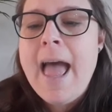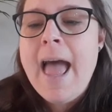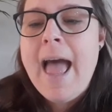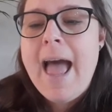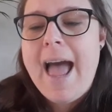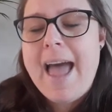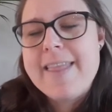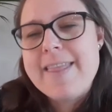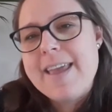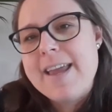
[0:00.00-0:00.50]

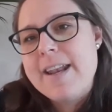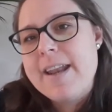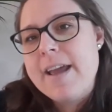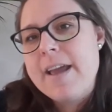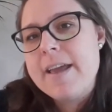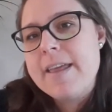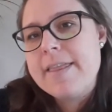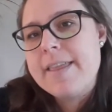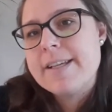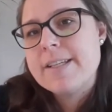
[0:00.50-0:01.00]
And then
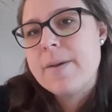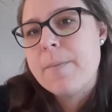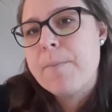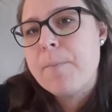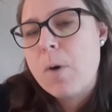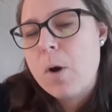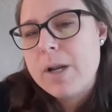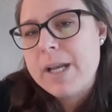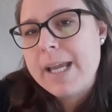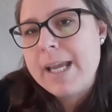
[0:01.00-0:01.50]
there's a
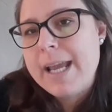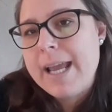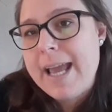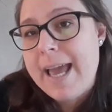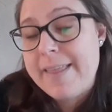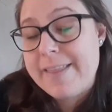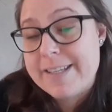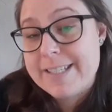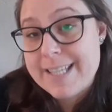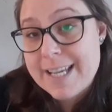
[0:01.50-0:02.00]
body
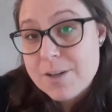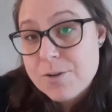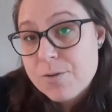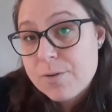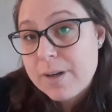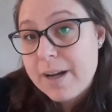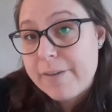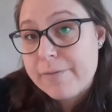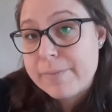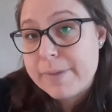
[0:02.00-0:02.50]
at the
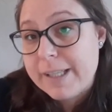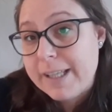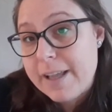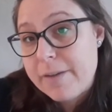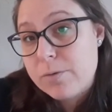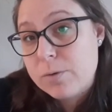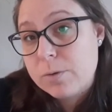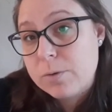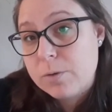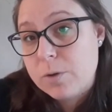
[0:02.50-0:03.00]
central government
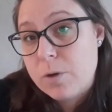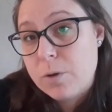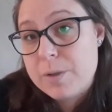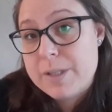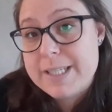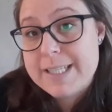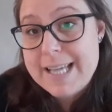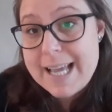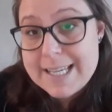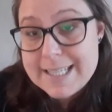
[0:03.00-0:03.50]
level
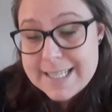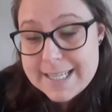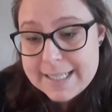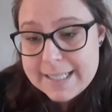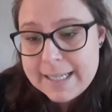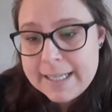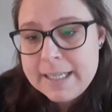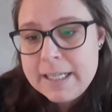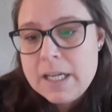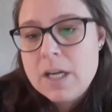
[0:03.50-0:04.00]
called
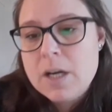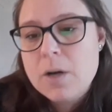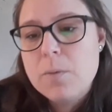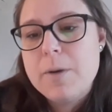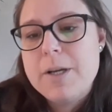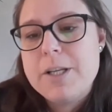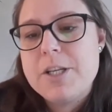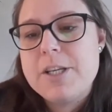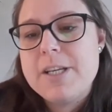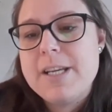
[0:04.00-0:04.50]
SASAC,
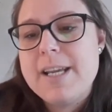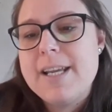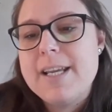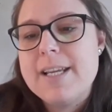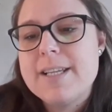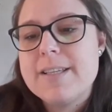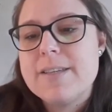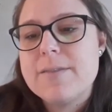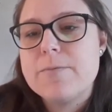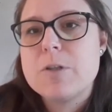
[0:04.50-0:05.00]
which
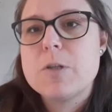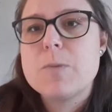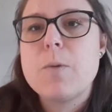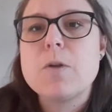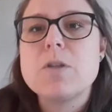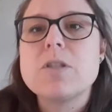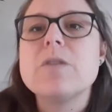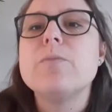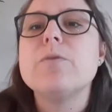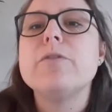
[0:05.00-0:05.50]
is
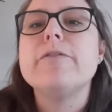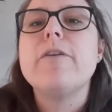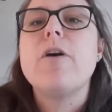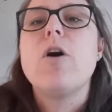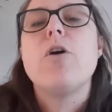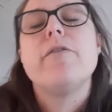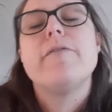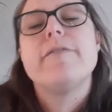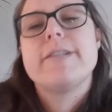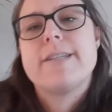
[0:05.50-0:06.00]
responsible
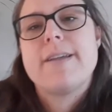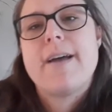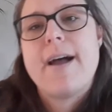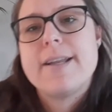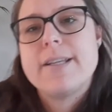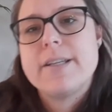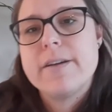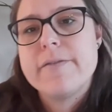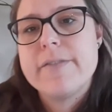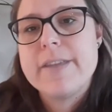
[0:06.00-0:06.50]
for
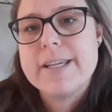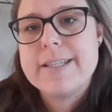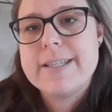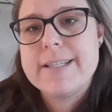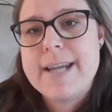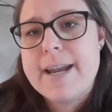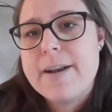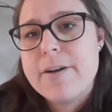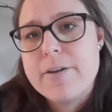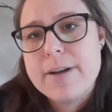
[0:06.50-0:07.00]
oversight of these
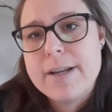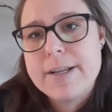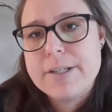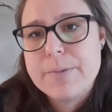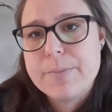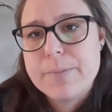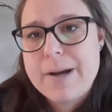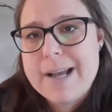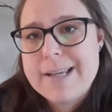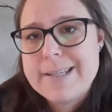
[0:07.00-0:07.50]
state-owned
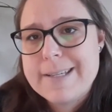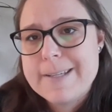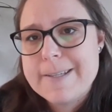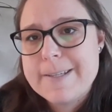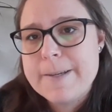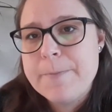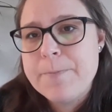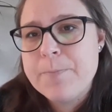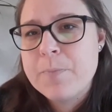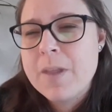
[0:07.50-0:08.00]

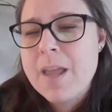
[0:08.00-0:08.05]
enterprises.